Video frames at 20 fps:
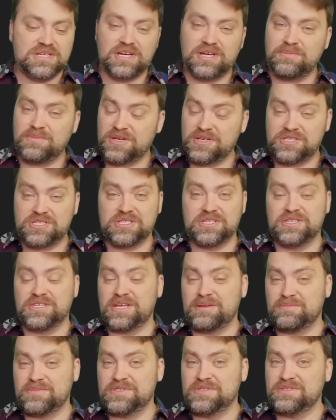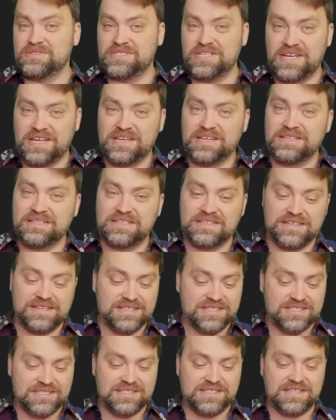I mentioned them today and
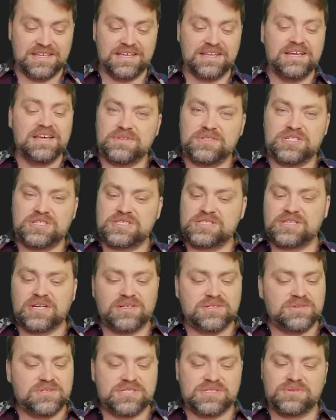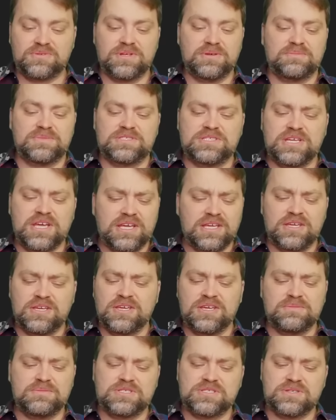yesterday, just start to scream, take
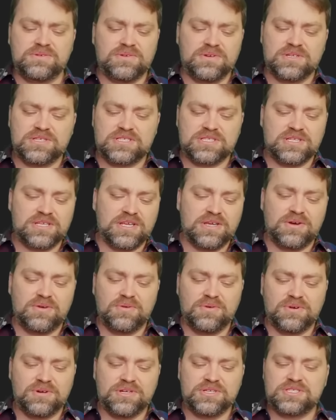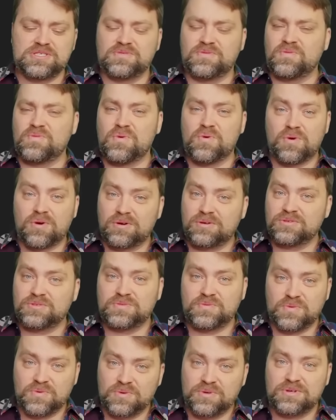him seriously or it's
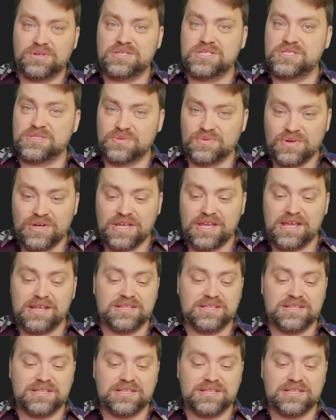World War III.